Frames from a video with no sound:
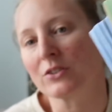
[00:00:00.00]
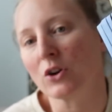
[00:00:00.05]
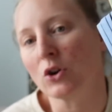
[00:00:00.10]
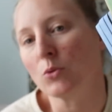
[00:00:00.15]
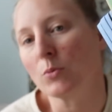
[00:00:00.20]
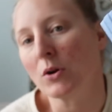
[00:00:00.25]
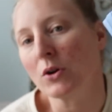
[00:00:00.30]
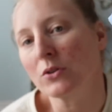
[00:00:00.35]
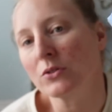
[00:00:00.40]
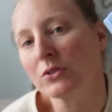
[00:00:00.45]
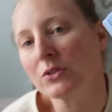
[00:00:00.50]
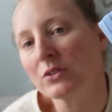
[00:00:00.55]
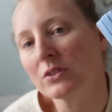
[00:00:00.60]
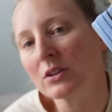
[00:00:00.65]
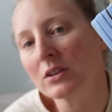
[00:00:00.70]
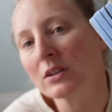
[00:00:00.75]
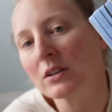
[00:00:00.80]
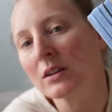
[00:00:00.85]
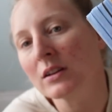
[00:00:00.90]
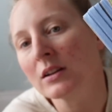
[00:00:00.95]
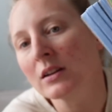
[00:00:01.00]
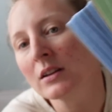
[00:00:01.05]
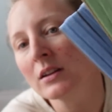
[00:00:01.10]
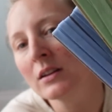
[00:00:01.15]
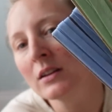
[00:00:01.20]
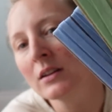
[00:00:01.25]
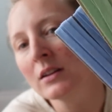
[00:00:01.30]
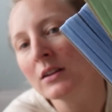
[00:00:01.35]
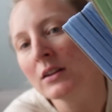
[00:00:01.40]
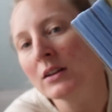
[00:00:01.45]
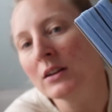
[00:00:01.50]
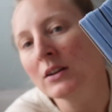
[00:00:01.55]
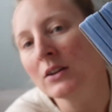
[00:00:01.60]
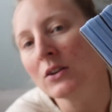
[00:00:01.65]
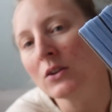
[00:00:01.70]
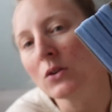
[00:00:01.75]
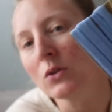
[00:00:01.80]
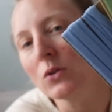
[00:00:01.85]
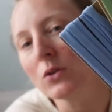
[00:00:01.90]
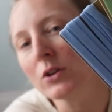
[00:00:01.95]
almost.
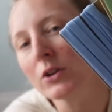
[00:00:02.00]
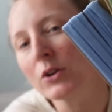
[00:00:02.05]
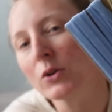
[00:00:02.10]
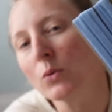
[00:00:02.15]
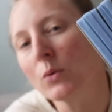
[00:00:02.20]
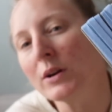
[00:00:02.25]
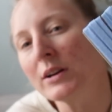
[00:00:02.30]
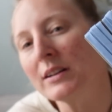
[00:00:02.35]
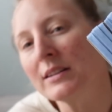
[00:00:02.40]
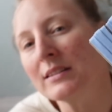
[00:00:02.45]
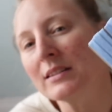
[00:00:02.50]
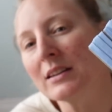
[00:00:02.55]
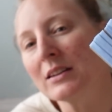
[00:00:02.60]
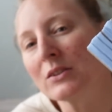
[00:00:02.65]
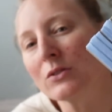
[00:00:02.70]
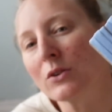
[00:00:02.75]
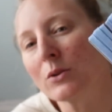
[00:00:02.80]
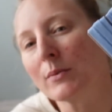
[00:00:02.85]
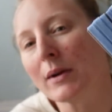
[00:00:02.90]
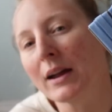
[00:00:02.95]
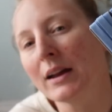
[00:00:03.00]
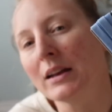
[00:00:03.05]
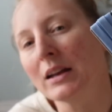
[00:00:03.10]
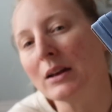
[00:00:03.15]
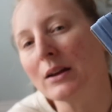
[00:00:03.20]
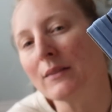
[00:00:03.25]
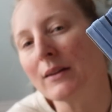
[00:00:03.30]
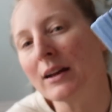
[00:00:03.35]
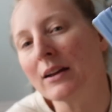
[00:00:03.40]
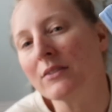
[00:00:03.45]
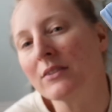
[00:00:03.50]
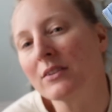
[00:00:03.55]
Or what is this reminding me of?